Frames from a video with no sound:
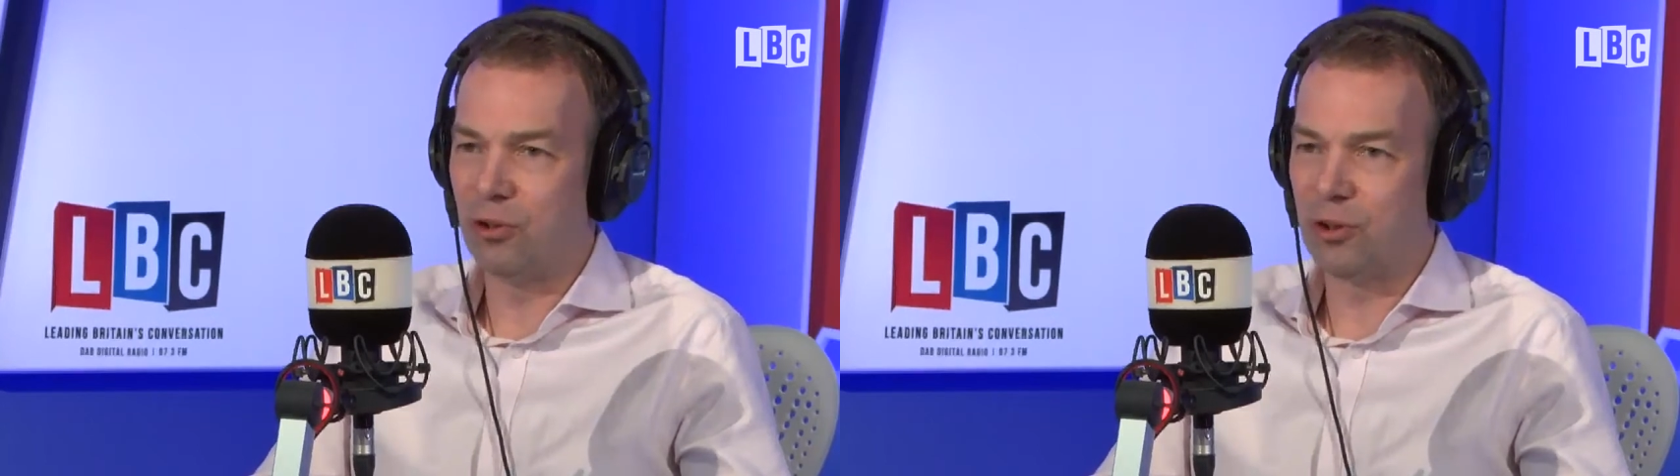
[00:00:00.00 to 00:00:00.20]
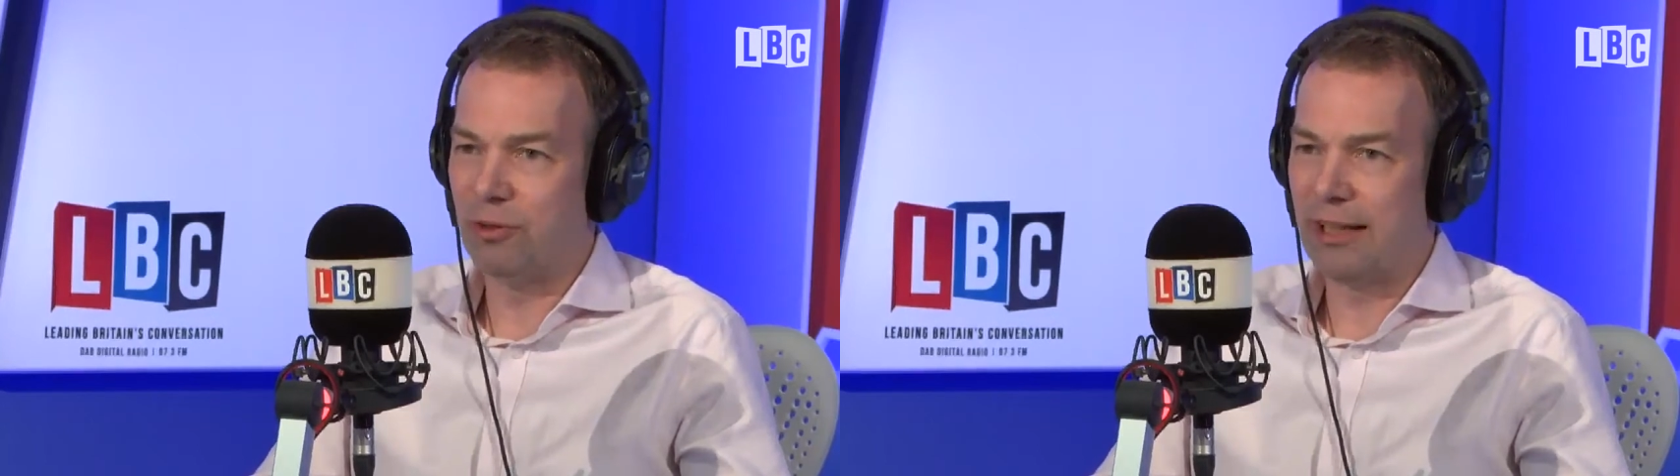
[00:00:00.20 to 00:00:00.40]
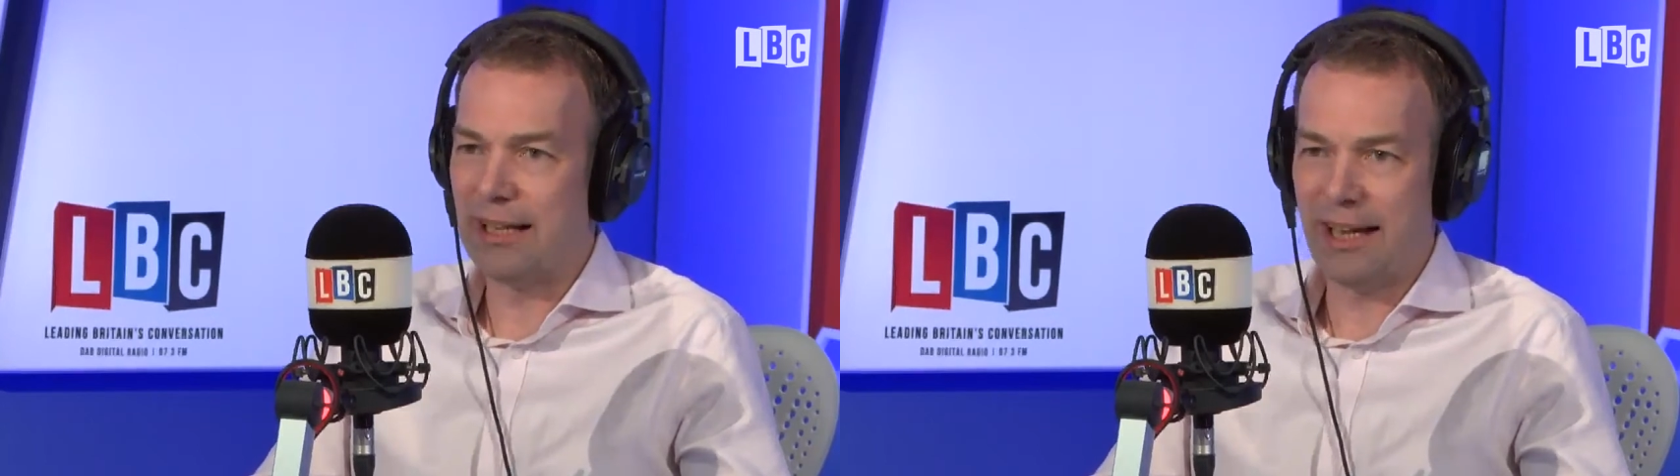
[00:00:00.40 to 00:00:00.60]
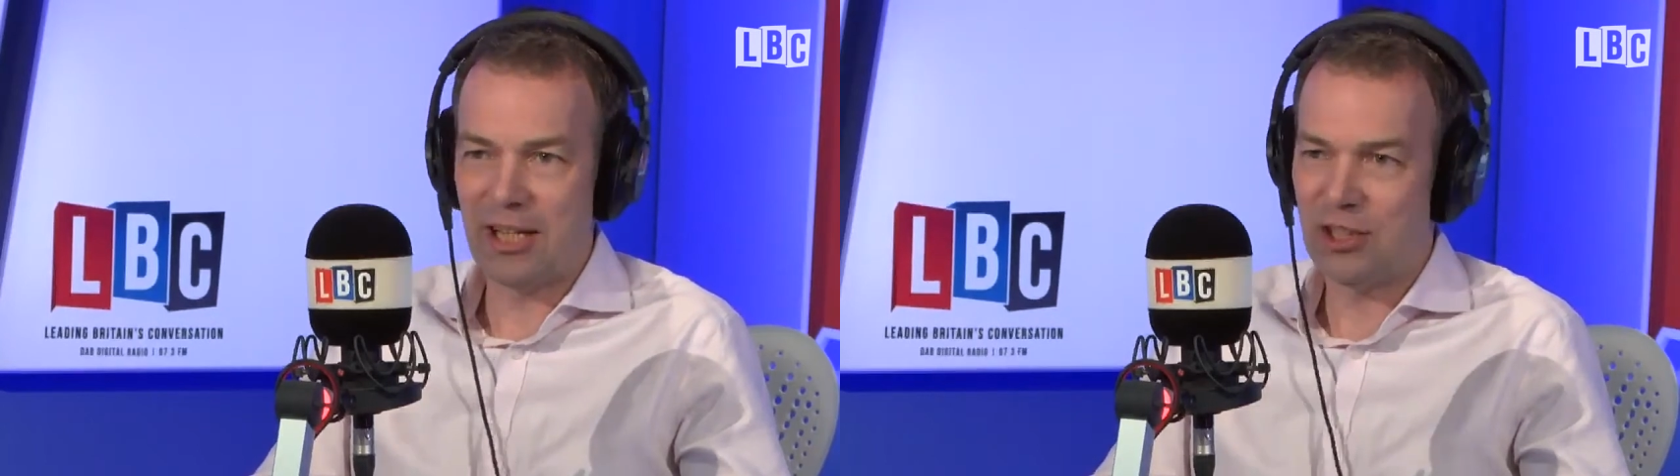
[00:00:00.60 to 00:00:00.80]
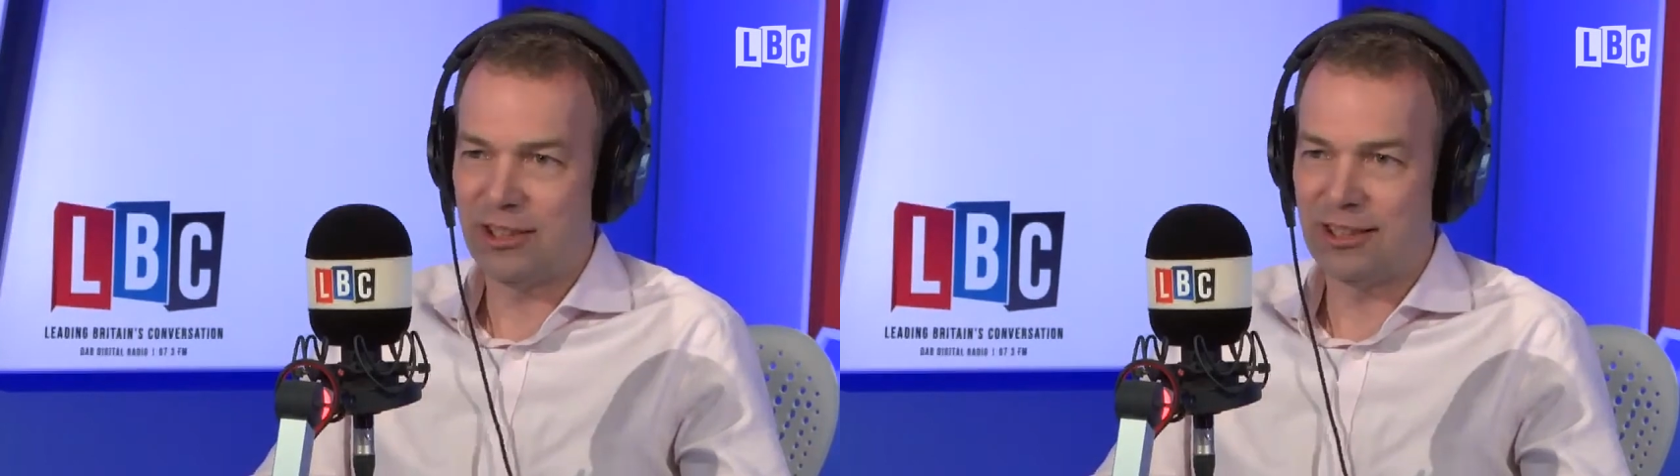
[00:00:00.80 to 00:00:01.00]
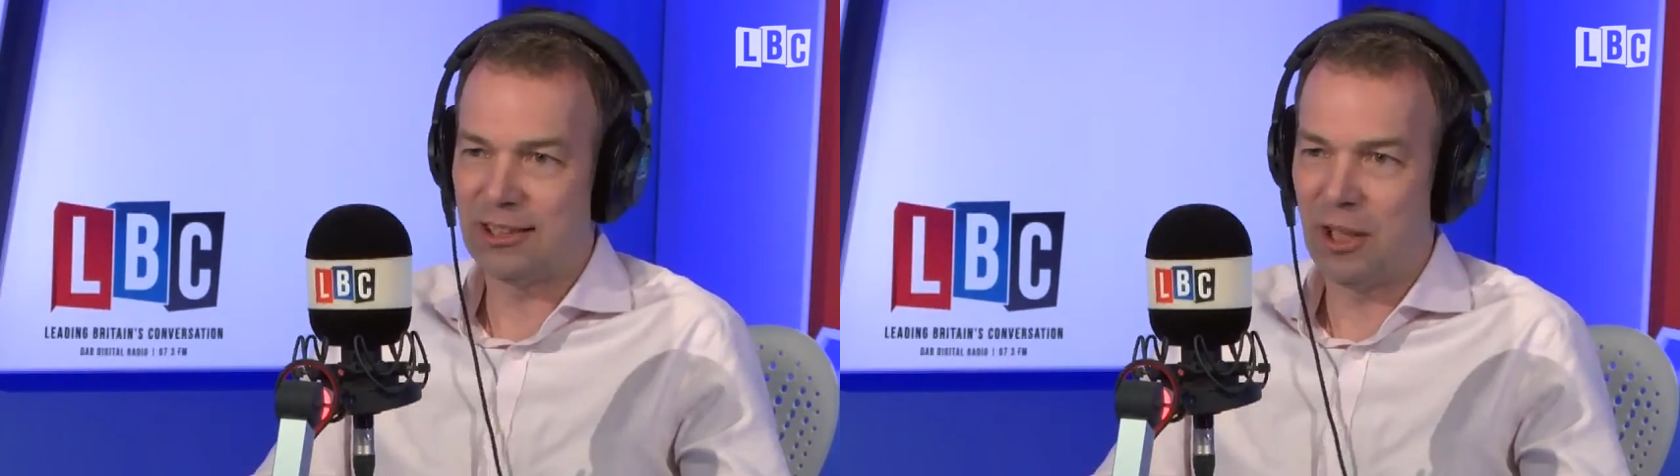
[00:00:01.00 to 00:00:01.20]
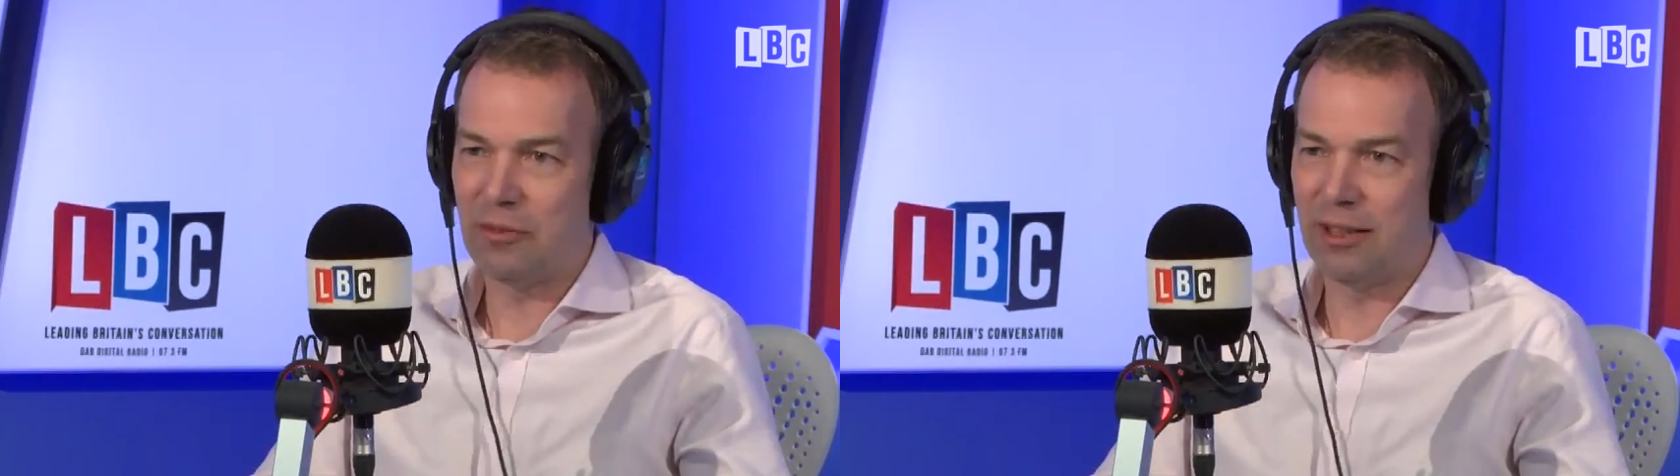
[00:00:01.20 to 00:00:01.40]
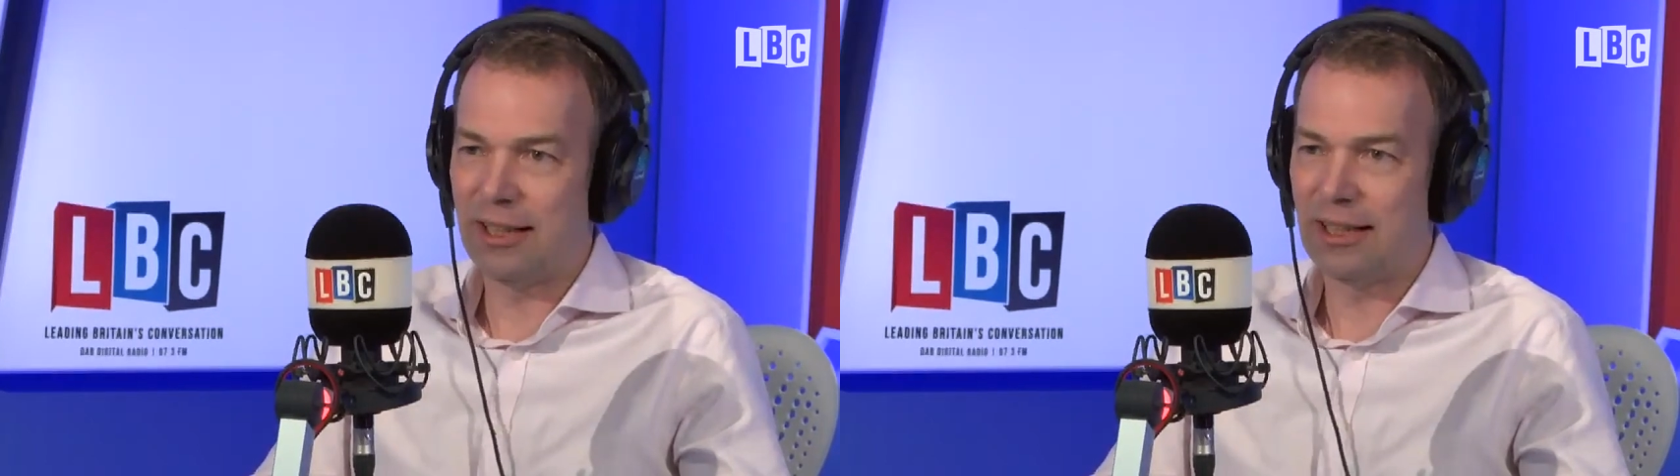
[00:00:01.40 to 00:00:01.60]
rules and regulations
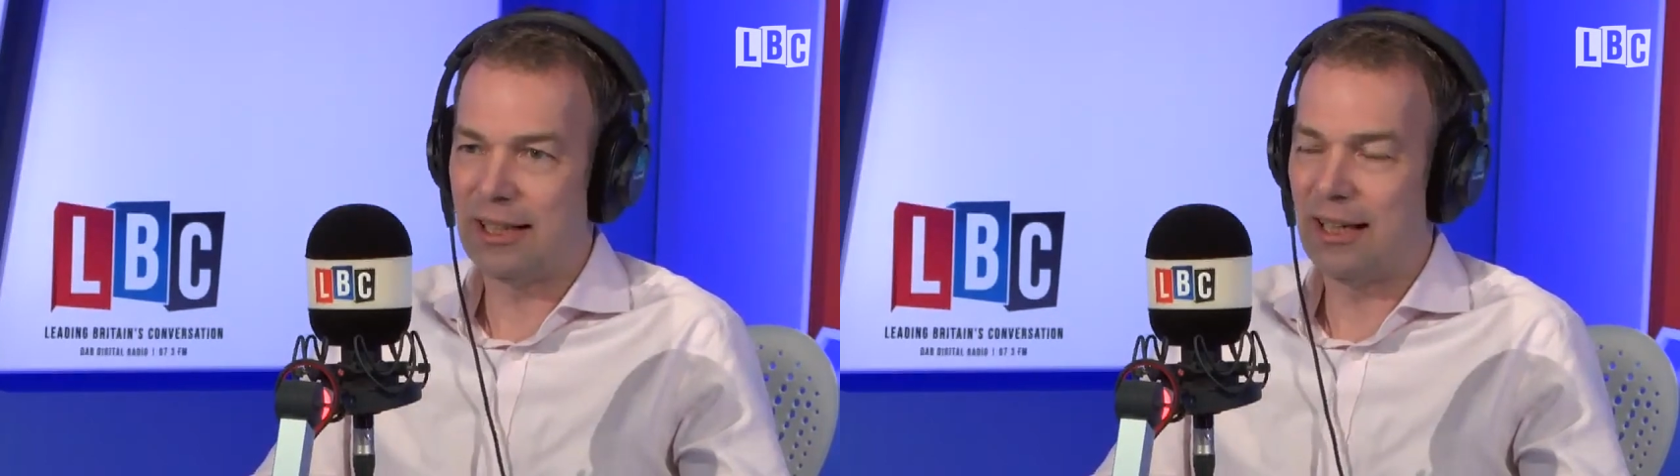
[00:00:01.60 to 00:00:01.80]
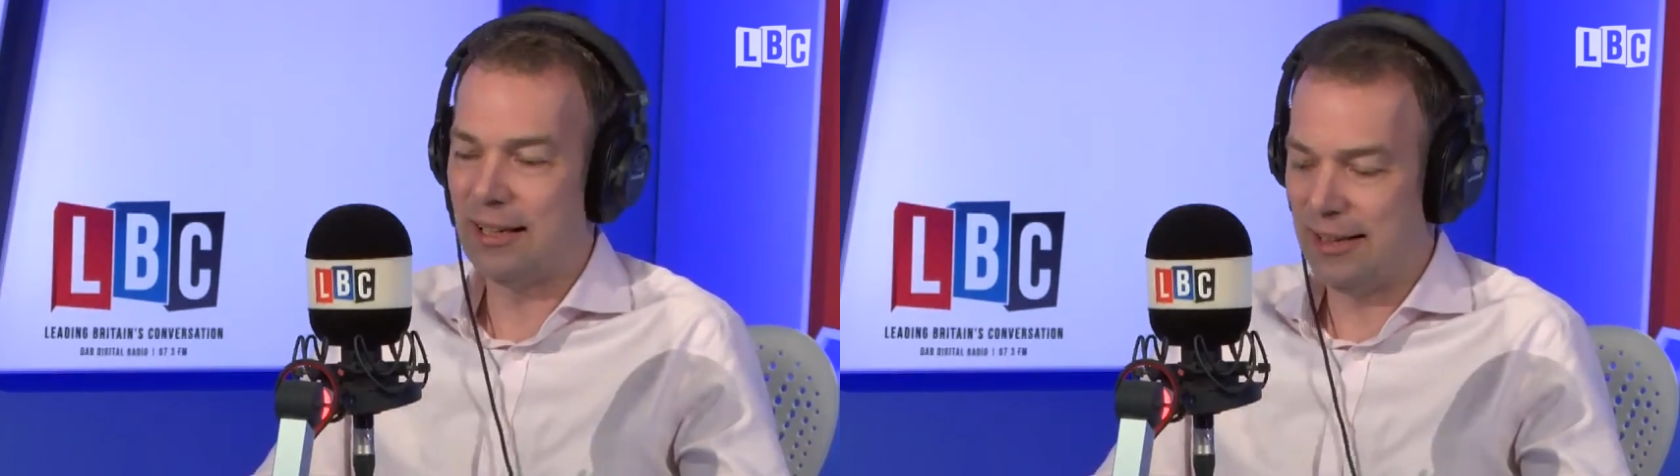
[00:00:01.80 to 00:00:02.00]
governing